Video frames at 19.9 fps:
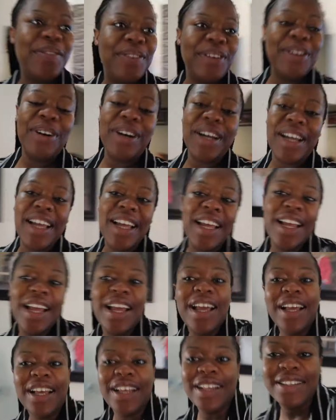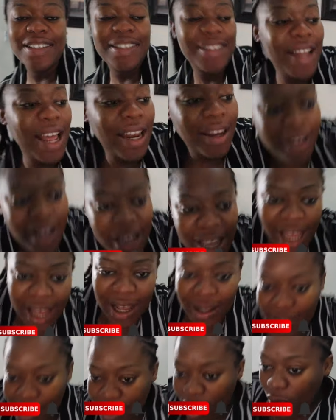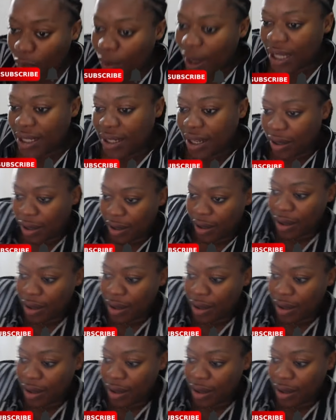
vlog it's Nelo here as always